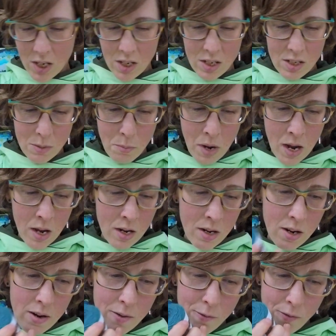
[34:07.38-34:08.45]
is made
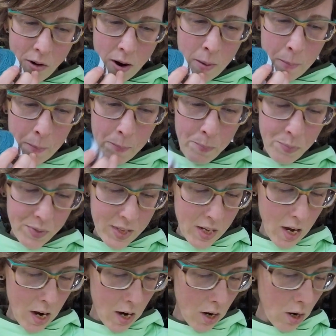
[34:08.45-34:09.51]
from the
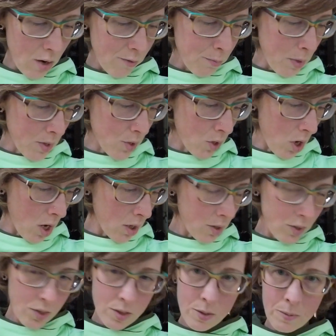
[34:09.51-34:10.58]
hair of
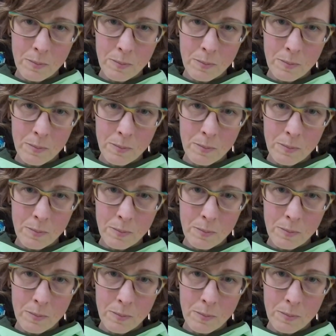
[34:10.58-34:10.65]
muskox.